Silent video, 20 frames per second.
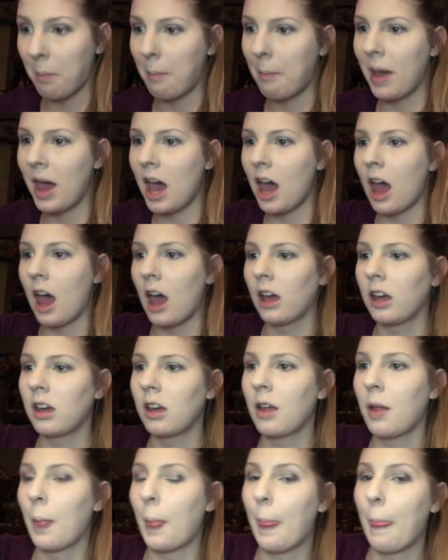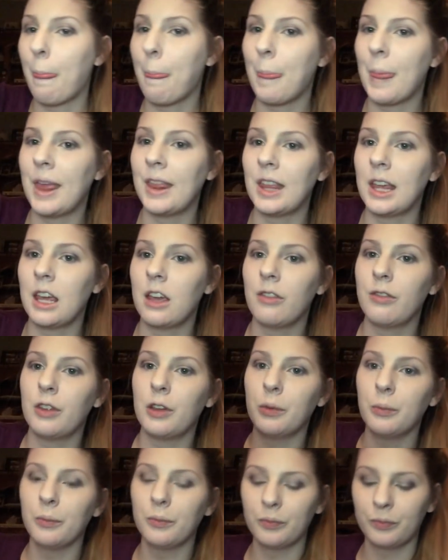pack that they give
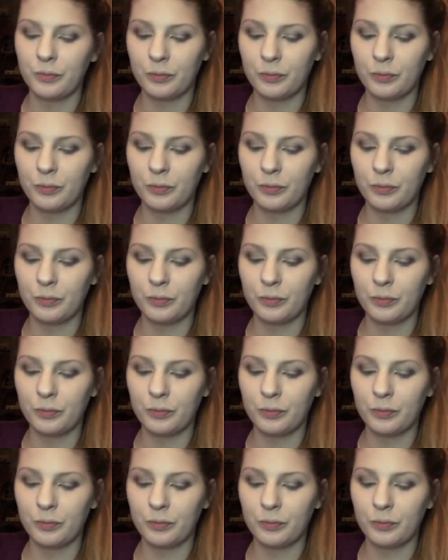you.